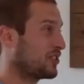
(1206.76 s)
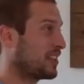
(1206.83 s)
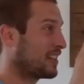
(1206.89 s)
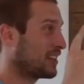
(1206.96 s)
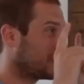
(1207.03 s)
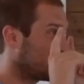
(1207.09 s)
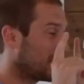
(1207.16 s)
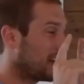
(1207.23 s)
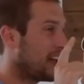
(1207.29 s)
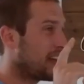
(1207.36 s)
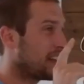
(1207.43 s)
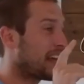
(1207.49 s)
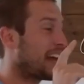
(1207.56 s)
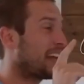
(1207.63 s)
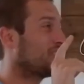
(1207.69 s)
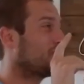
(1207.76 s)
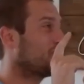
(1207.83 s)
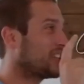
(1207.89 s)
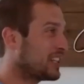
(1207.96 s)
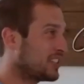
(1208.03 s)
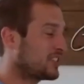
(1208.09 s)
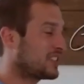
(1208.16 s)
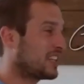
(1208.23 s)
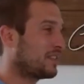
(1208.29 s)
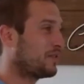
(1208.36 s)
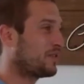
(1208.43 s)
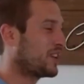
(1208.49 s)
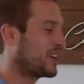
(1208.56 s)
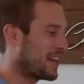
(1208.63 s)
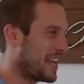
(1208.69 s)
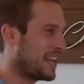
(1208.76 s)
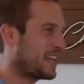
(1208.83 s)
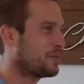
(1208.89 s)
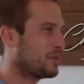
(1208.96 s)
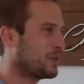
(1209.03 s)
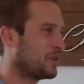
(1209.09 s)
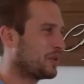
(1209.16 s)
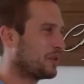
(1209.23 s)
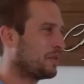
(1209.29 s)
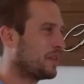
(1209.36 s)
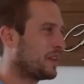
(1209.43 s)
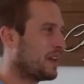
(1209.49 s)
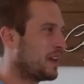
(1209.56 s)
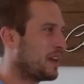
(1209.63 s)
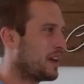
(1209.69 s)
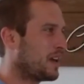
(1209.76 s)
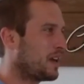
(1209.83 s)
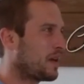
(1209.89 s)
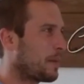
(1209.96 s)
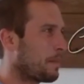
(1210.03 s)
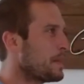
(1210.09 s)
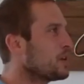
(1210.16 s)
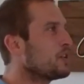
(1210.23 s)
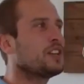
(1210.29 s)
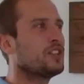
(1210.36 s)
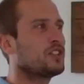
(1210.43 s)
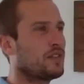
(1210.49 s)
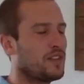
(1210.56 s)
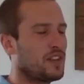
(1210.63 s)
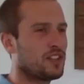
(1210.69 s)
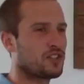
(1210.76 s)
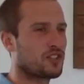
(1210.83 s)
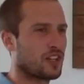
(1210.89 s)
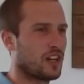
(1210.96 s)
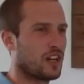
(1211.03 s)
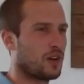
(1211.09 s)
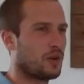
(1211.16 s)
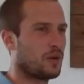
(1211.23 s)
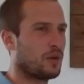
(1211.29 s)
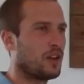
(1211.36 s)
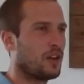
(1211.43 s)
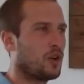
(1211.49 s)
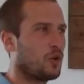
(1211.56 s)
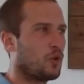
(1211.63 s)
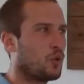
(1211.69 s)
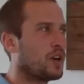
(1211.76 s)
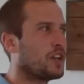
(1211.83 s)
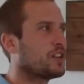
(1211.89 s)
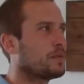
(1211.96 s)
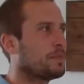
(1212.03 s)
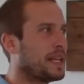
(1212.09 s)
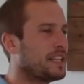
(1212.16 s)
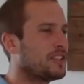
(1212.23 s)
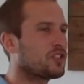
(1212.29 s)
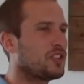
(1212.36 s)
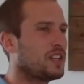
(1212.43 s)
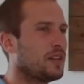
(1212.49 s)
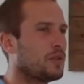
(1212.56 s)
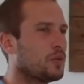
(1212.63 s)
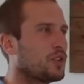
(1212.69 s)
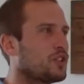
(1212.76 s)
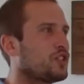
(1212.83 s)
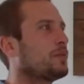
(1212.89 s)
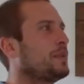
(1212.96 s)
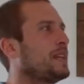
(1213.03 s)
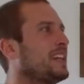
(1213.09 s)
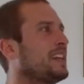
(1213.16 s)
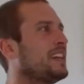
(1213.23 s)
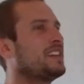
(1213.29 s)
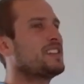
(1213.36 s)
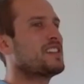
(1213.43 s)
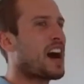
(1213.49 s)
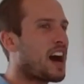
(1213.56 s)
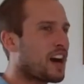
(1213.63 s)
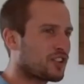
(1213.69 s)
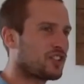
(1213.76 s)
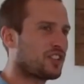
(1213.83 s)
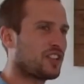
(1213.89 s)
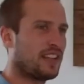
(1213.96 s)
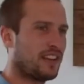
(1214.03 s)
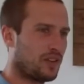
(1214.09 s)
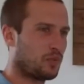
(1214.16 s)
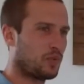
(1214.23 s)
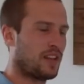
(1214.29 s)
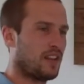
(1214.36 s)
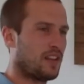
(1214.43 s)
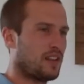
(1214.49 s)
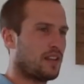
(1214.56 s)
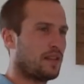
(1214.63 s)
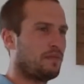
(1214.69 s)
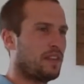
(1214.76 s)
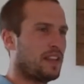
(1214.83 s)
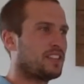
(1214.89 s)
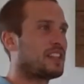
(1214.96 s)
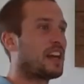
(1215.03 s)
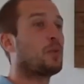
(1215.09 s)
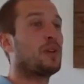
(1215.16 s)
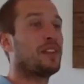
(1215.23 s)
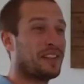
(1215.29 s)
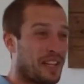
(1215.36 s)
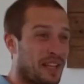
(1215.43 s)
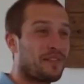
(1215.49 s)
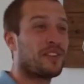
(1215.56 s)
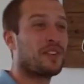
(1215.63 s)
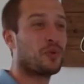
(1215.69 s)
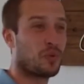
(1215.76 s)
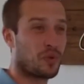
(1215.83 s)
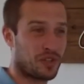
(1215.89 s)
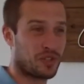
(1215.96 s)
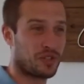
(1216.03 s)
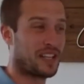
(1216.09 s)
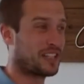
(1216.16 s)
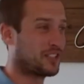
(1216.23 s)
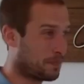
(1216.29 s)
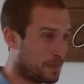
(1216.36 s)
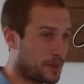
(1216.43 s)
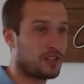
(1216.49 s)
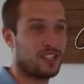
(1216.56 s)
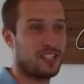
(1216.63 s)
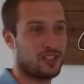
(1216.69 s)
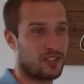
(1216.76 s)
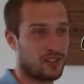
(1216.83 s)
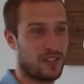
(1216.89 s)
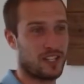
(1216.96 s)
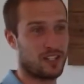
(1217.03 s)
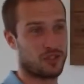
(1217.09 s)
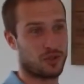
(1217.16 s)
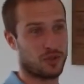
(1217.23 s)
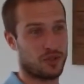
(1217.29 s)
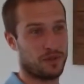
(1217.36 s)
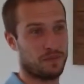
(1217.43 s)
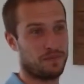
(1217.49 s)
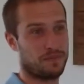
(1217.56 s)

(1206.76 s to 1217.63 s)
that existed for an animal millions of years ago, what you're being indoctrinated with is that we live in a world that's millions of years old.